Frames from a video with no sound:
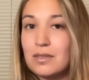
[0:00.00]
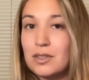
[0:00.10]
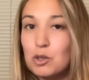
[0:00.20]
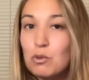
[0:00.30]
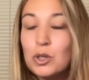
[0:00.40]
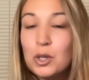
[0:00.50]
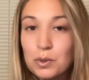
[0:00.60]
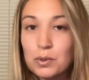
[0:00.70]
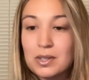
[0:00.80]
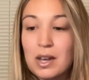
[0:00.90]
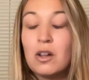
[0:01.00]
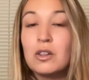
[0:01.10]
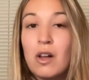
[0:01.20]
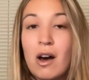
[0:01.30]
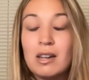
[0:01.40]
you lose a
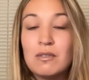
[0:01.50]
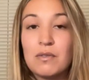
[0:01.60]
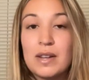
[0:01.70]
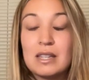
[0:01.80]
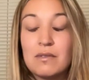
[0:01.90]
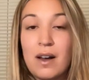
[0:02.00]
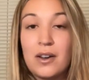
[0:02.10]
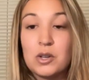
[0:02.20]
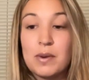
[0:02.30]
lot of defensive value